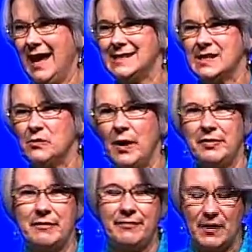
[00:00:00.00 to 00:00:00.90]
And so
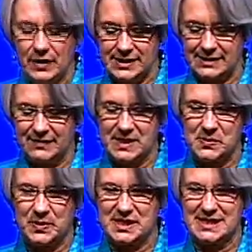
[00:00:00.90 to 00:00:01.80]
what the focus of
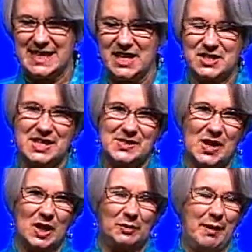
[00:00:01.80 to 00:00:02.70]
this presentation is
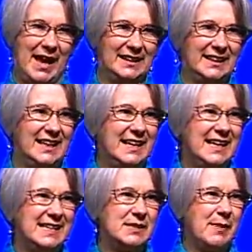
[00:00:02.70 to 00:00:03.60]
all about
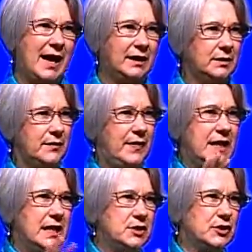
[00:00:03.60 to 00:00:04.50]
is about
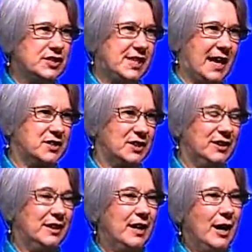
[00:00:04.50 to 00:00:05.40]
the
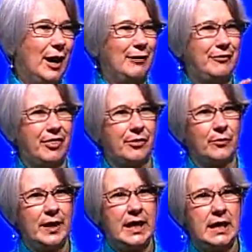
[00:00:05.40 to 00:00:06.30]
intersection of
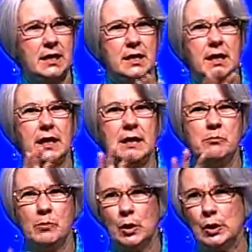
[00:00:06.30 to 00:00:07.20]
three
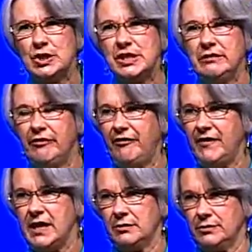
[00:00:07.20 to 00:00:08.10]
emerging
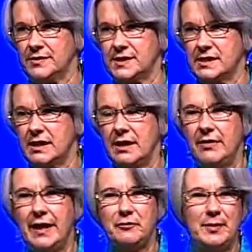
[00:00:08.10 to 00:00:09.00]
fields
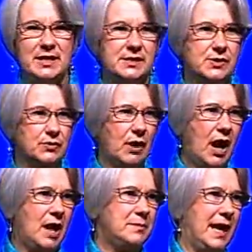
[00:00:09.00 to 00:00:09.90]
that have been
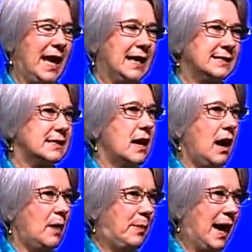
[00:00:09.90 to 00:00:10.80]
described as
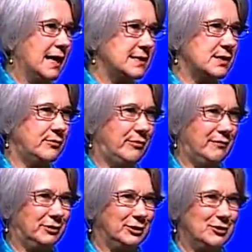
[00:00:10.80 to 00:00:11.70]
a positive
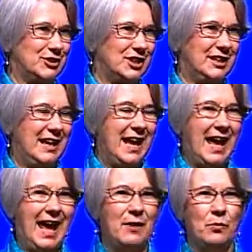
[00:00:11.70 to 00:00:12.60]
revolution
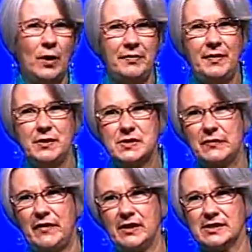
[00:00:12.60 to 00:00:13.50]
and what
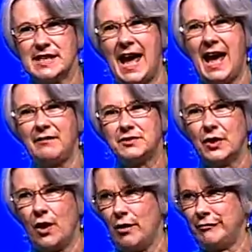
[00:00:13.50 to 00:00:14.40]
those fields have
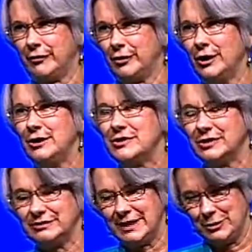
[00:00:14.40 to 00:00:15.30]
to offer
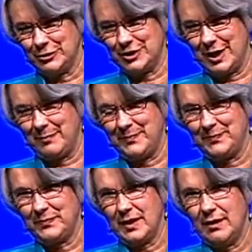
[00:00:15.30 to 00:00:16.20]
to leadership.
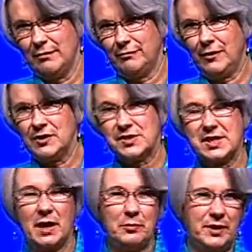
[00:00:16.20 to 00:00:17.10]

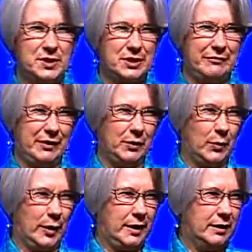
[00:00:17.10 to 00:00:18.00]
First, appreciative
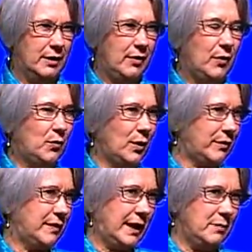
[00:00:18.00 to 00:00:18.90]
inquiry, the
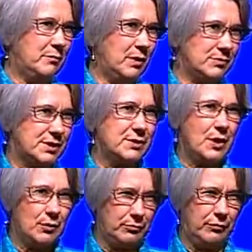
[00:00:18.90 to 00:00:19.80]
work that I'm most
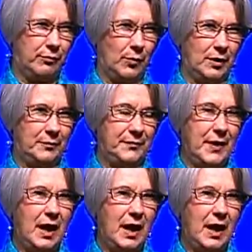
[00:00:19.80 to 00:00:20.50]
known for.